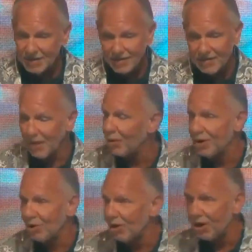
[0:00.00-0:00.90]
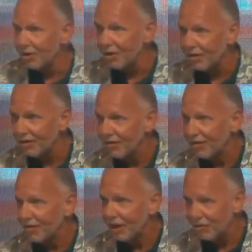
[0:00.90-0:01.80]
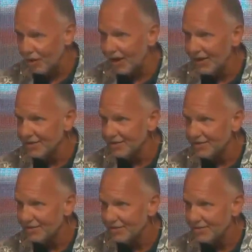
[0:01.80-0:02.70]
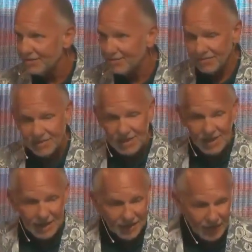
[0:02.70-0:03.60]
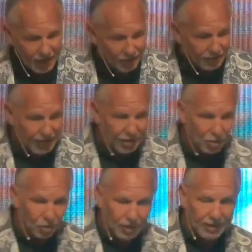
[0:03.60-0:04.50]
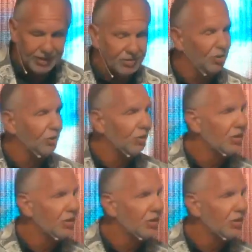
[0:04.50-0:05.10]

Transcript: they were no longer afraid. They, they were willing to,